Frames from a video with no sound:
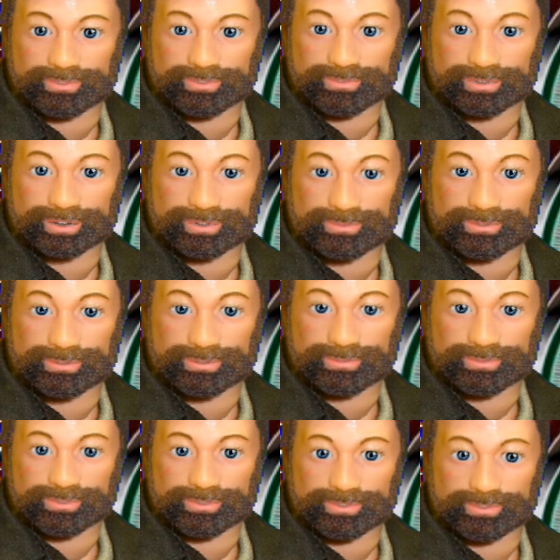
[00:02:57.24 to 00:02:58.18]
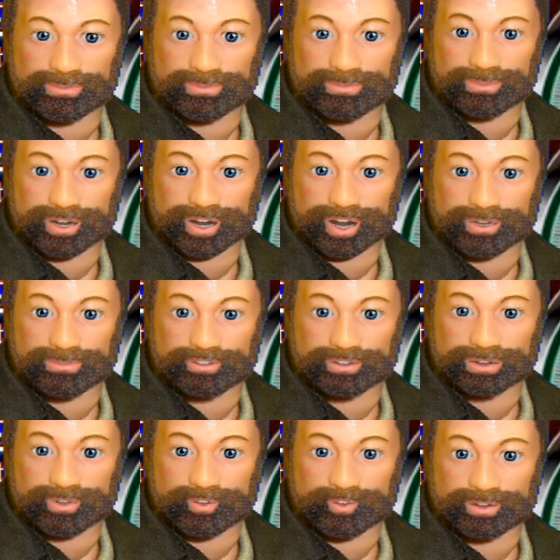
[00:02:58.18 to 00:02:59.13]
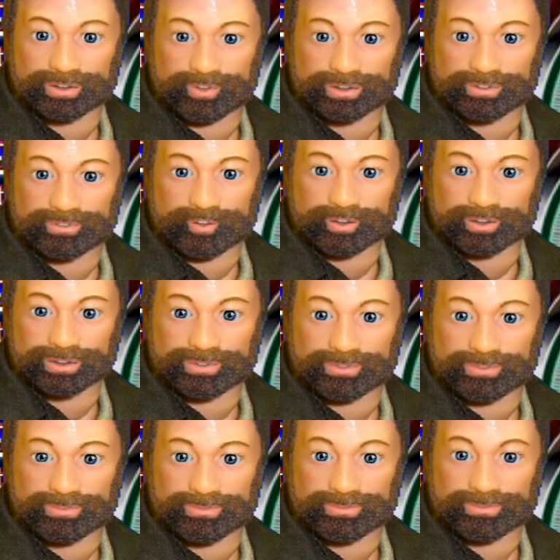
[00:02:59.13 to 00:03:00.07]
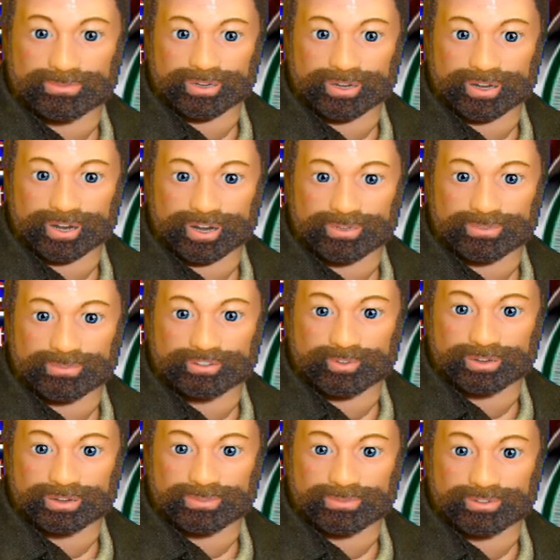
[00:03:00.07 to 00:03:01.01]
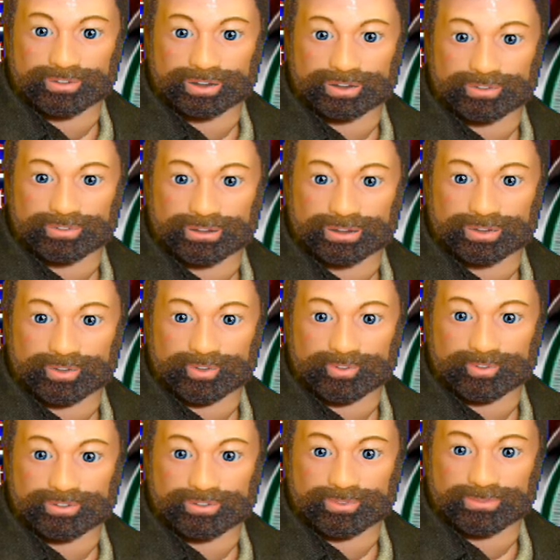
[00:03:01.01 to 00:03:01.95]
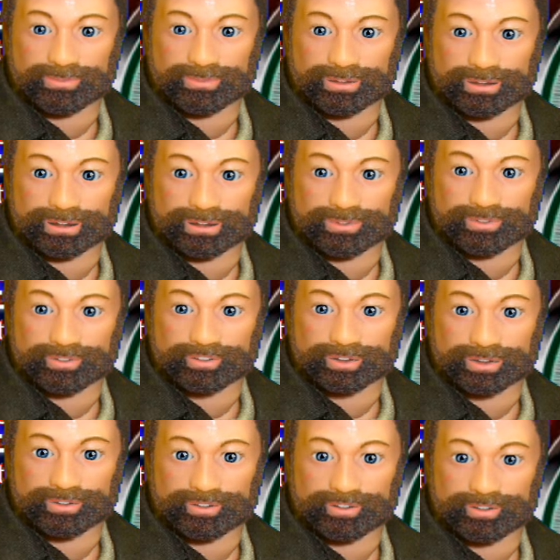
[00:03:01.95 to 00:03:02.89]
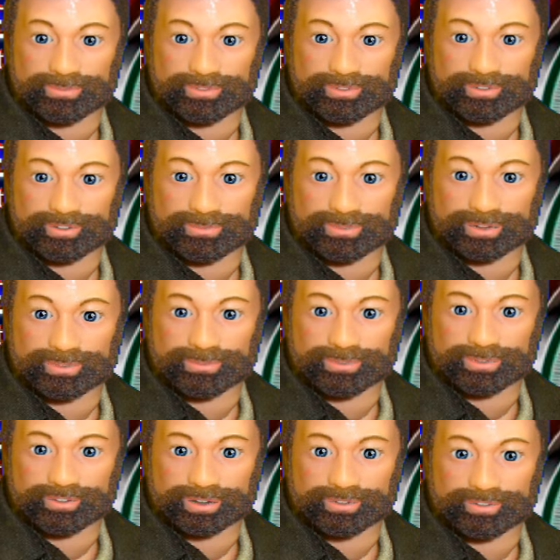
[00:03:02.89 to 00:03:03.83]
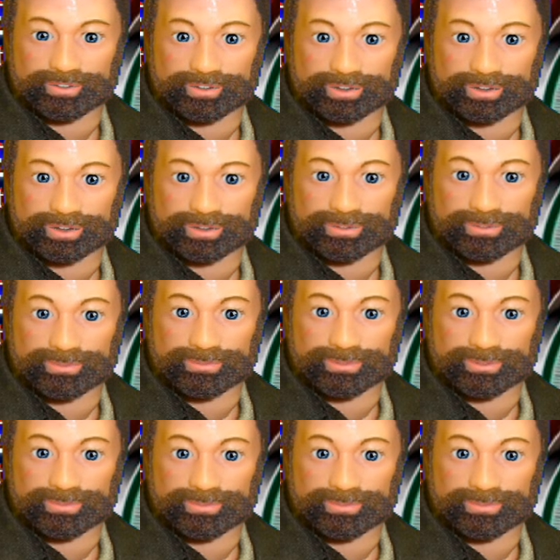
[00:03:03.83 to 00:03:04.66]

And the uh, military has reported a uh, very high success rate giving this together in that particular dosage.